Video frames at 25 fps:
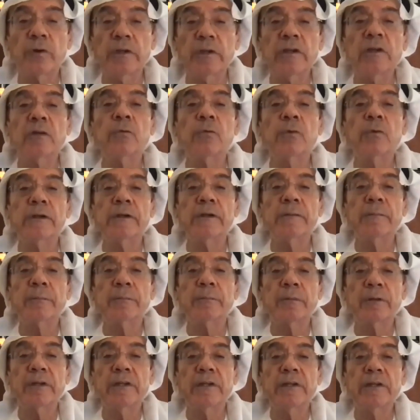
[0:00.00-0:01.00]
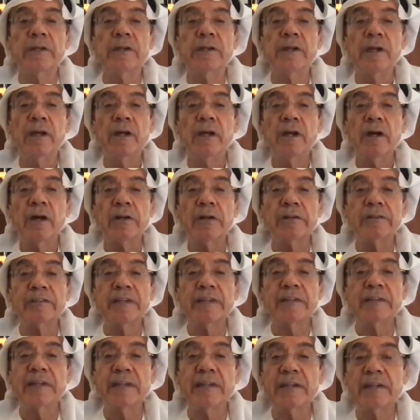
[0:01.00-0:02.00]
equally keen on
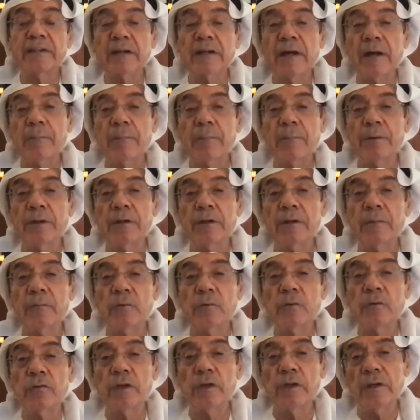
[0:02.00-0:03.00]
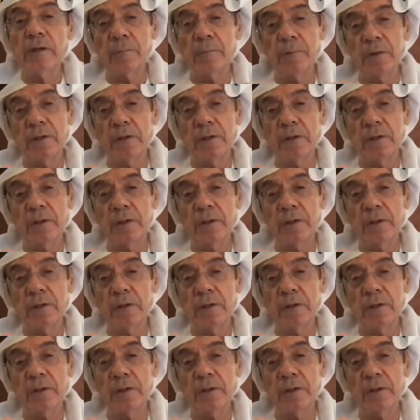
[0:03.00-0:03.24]
setting it up in a museum.